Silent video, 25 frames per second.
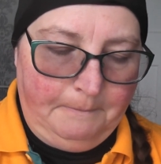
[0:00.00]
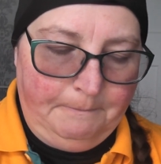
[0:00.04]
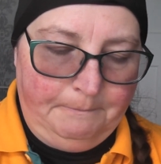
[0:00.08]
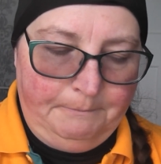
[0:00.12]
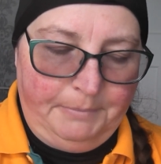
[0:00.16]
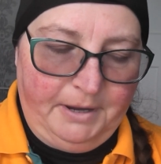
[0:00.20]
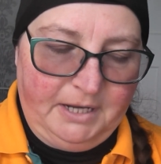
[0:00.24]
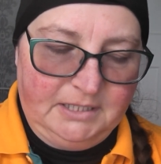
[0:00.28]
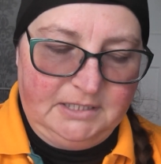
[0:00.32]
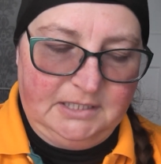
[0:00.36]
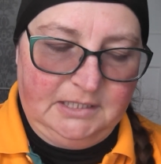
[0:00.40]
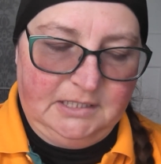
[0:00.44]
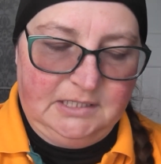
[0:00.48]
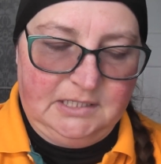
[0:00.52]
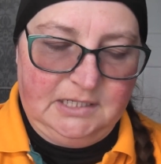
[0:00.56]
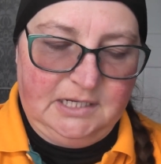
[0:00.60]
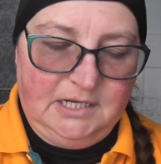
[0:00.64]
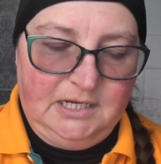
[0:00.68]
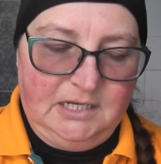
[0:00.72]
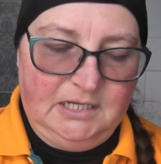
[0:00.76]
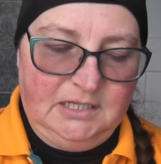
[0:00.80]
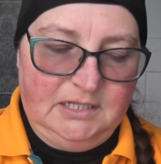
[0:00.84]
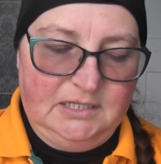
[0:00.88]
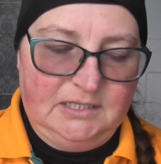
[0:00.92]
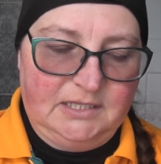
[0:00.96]
But it
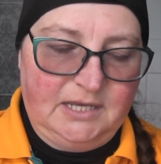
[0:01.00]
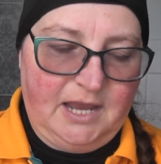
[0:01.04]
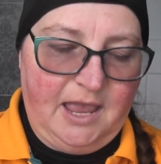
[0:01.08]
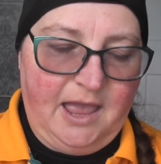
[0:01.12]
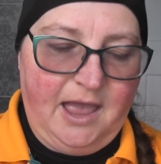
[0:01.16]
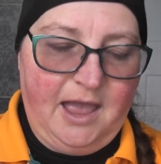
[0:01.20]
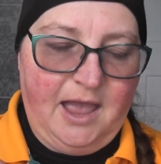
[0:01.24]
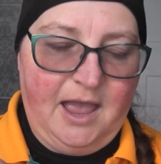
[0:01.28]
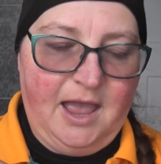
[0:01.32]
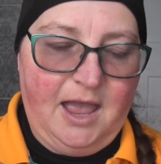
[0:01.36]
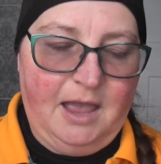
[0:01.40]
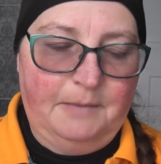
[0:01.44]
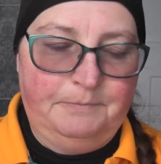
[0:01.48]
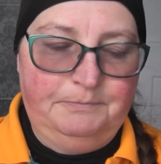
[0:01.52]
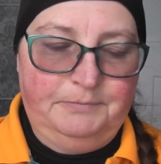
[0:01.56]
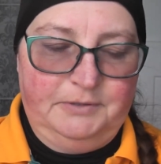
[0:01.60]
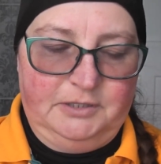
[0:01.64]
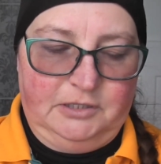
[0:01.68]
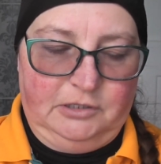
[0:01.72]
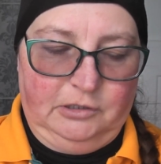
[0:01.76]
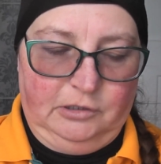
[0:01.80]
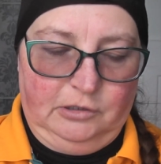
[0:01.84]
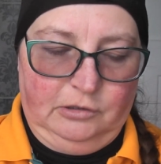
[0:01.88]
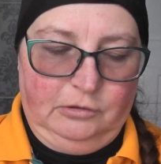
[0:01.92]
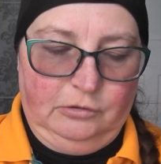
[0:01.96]
is
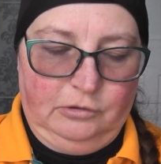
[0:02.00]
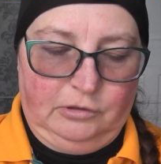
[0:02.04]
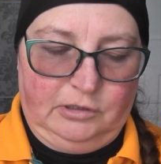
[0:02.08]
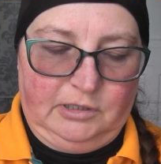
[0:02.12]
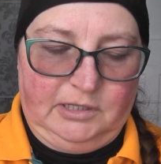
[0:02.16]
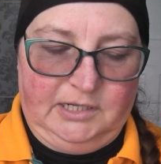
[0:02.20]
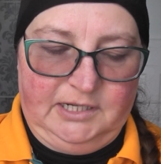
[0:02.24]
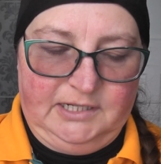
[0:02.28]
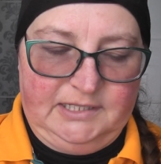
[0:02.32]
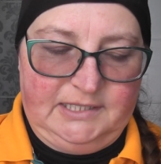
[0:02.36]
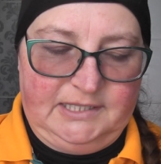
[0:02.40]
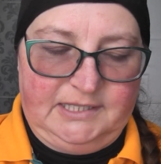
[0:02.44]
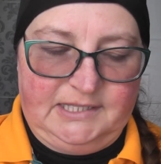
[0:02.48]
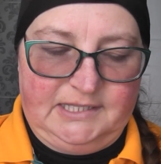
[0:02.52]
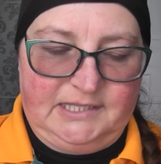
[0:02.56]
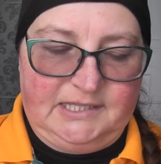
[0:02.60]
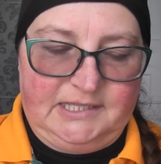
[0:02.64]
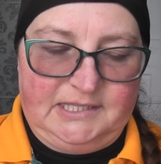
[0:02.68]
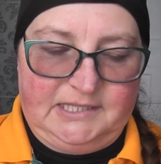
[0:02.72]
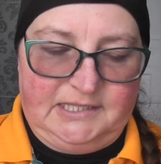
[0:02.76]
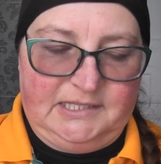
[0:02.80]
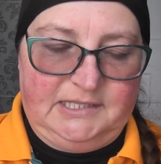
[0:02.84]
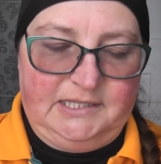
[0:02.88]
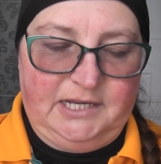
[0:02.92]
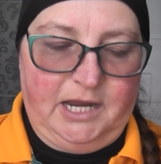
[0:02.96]
absolutely
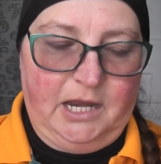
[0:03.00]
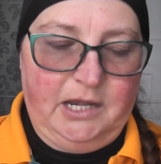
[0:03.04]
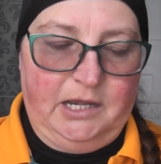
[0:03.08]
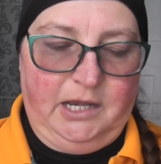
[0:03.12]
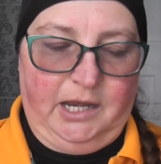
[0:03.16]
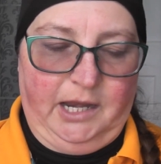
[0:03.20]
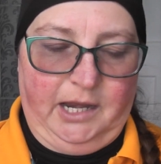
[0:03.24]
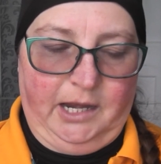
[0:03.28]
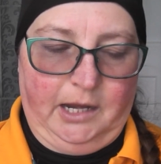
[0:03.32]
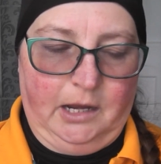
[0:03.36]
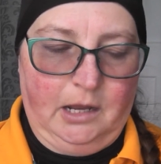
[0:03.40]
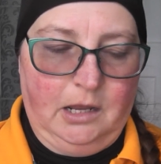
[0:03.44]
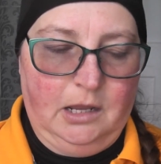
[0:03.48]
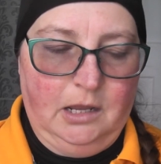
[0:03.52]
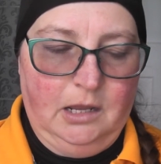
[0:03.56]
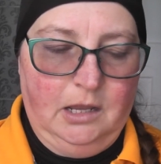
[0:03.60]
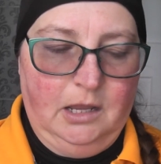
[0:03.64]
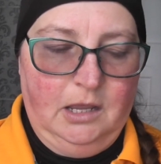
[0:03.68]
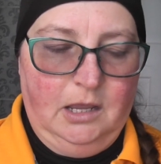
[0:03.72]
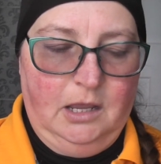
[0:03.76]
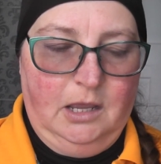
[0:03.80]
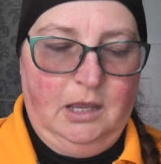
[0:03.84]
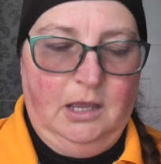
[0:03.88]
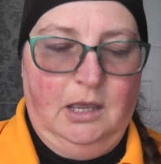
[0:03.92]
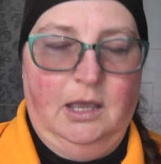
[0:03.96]
stunning.
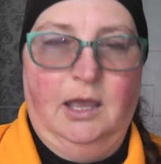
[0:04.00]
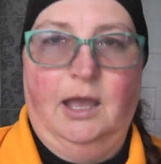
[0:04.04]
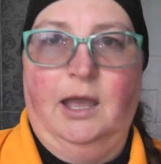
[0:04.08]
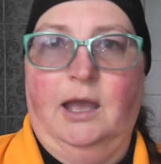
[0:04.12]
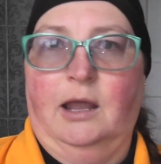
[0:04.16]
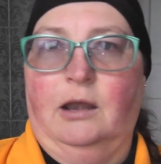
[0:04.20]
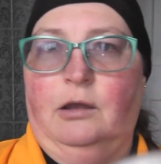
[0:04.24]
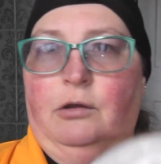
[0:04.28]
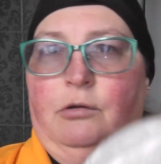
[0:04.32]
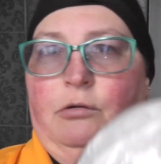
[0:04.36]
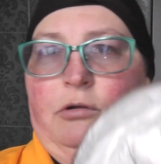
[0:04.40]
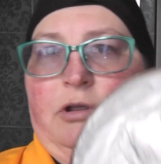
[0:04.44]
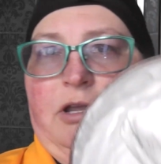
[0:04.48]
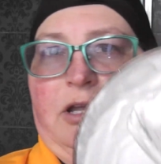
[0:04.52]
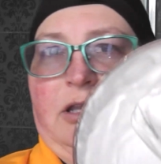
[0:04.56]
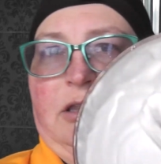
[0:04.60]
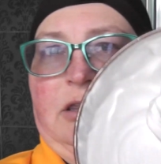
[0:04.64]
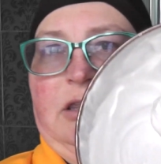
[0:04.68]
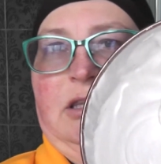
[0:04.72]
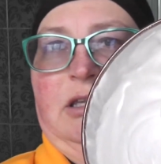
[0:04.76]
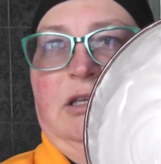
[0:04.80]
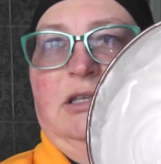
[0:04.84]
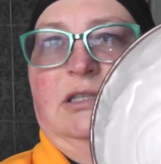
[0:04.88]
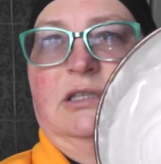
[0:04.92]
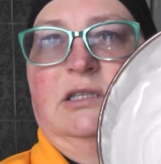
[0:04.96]
Look at
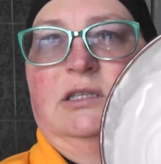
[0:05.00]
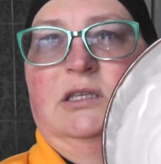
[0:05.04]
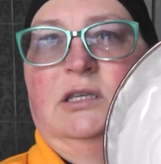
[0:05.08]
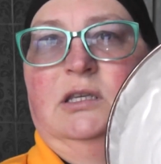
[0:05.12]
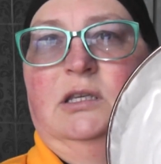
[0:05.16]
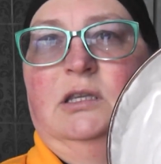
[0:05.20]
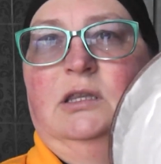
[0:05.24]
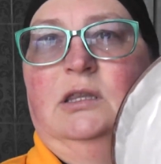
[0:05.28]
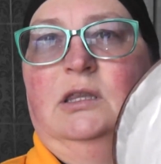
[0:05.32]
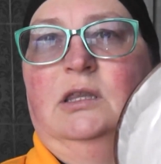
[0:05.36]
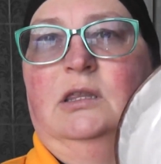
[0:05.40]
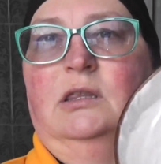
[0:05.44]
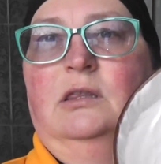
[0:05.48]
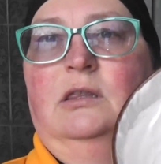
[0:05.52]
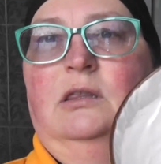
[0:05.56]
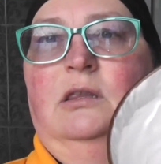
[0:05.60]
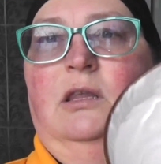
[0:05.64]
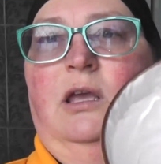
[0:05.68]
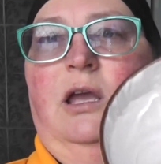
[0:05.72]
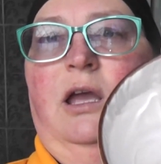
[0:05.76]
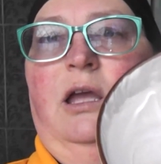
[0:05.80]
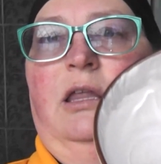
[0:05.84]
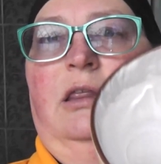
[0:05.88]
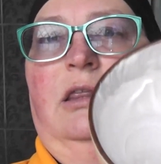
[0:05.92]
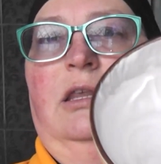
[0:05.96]
this.
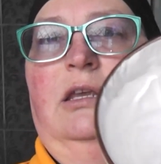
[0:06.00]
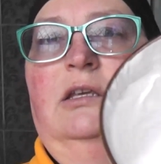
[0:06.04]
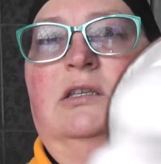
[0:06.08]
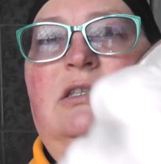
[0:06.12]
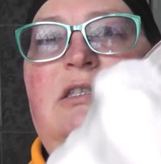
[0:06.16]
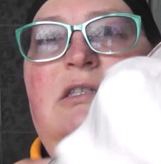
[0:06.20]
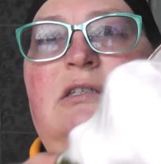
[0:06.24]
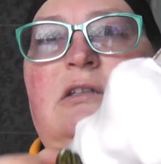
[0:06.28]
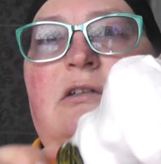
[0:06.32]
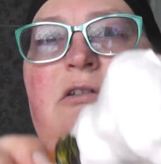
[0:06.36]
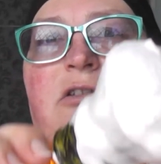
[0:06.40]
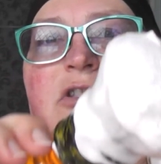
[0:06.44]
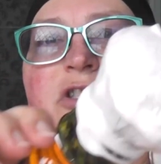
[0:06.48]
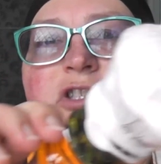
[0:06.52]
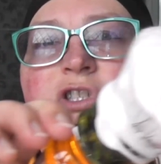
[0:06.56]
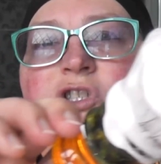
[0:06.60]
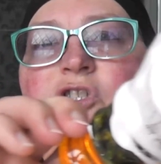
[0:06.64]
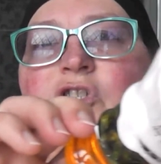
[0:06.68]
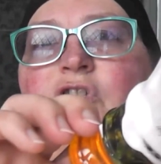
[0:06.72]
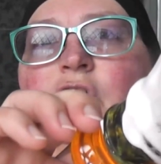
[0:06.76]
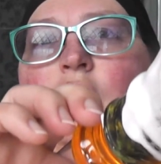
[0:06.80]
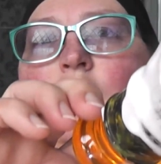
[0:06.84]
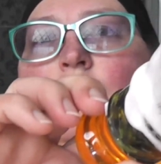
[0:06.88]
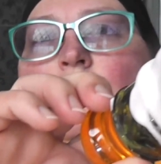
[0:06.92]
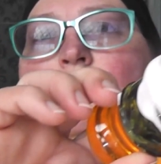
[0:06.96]
And there's still
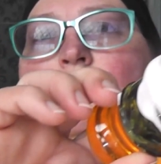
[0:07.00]
so